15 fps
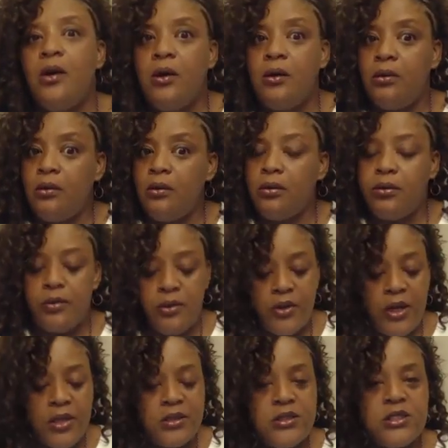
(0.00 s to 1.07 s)
whew, you
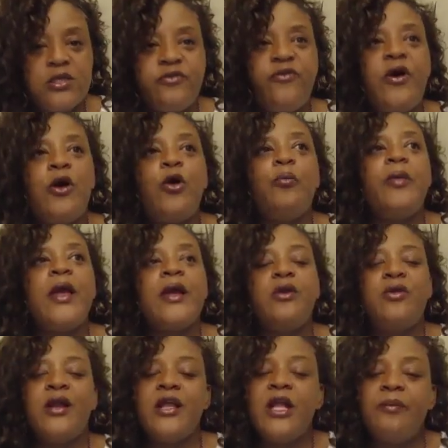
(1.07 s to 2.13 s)
got to just fall back. You
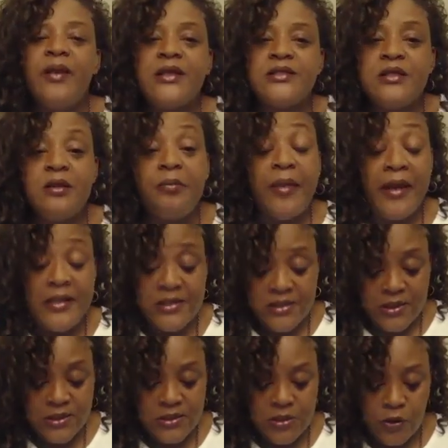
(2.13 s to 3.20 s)
got to get back to the
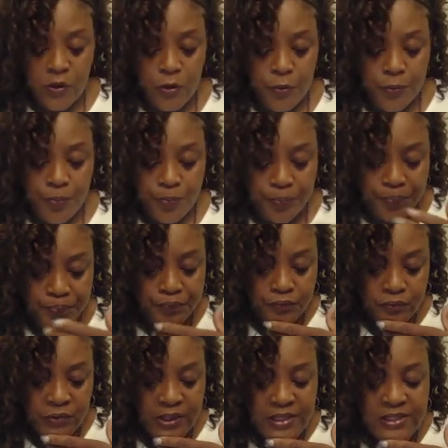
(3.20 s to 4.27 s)
basics. So
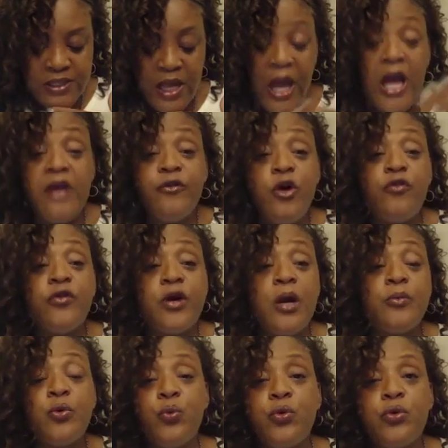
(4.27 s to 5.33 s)
he says, I have
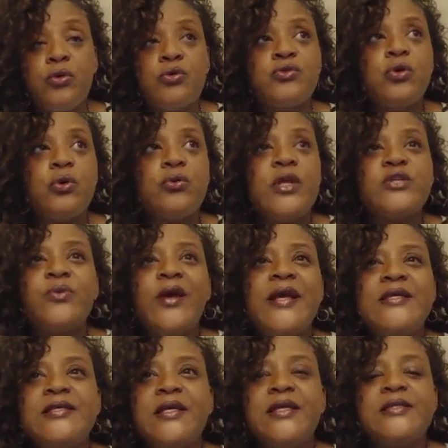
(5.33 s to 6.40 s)
overcome the world. So that's why he
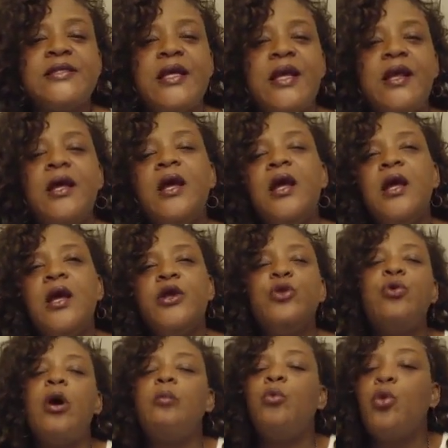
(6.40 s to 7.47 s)
says that
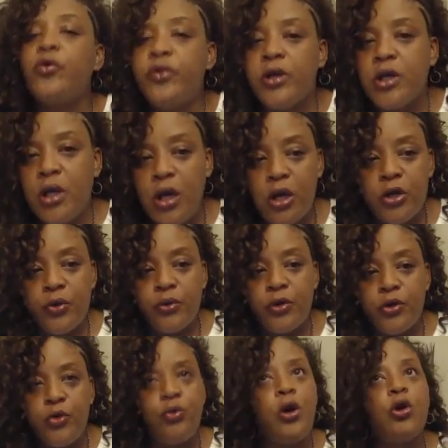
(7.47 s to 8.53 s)
you are more than a conqueror.
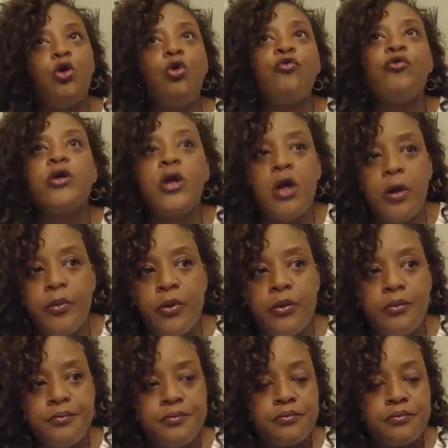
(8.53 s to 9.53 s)
You are an overcomer.